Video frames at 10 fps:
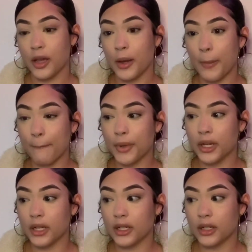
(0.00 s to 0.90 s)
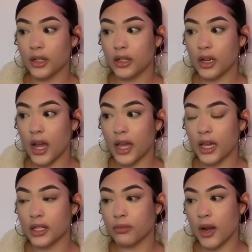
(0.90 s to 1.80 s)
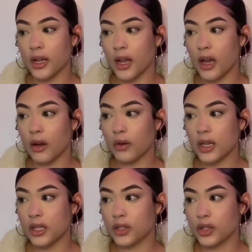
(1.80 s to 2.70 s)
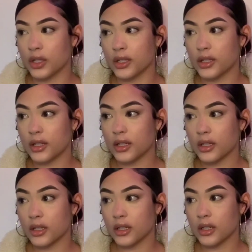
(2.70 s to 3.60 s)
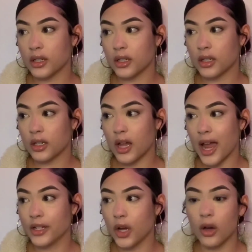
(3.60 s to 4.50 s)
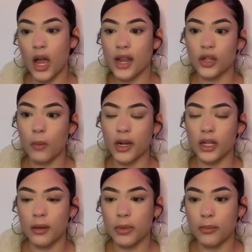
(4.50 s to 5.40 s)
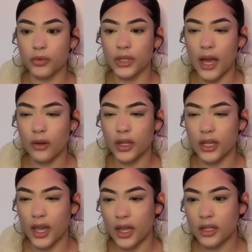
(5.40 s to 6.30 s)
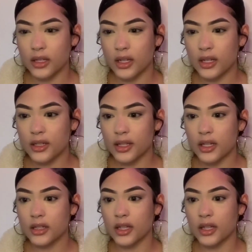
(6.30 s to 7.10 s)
But I guess right now, it's just, I don't want to let people down again, in a sense.